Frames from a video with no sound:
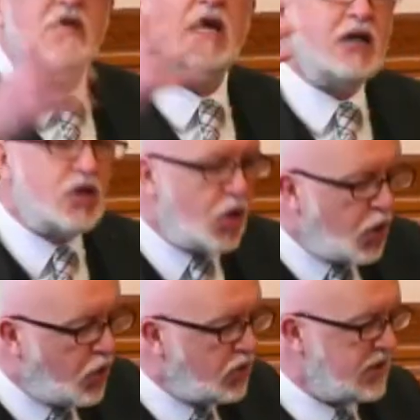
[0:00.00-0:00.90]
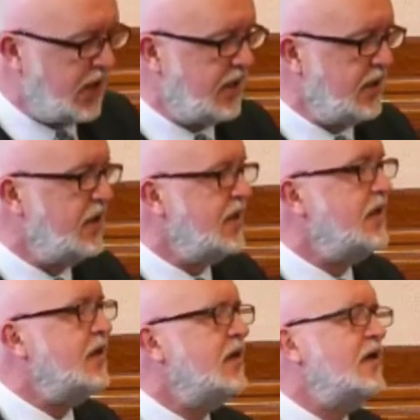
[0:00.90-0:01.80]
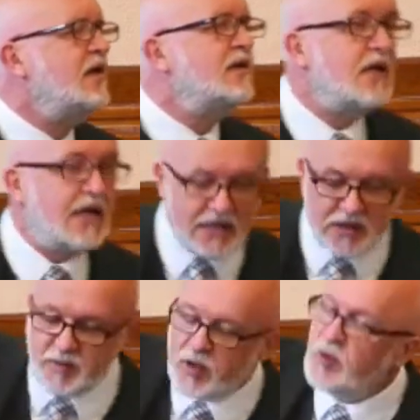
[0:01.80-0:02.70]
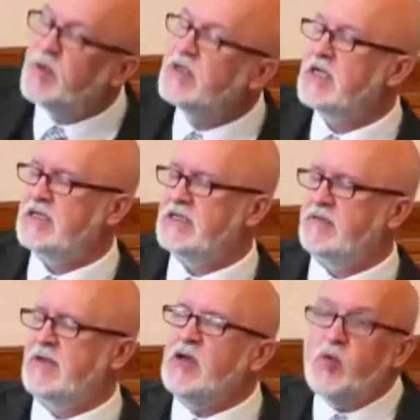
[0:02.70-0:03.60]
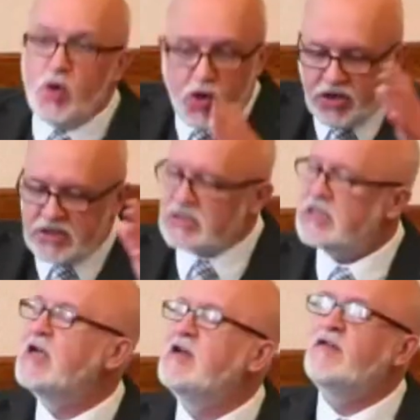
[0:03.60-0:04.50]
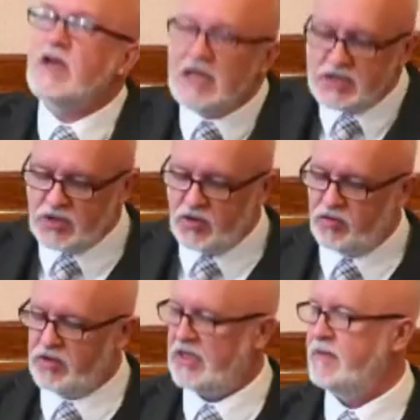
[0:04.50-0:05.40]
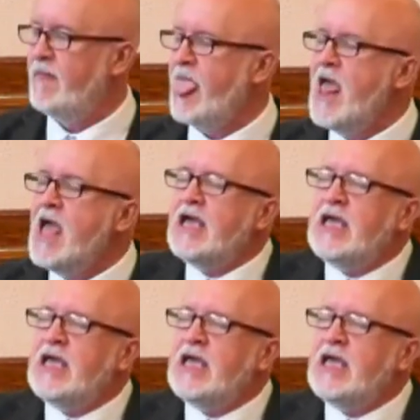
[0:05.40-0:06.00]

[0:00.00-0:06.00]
according to his purposes. He works for his glory. He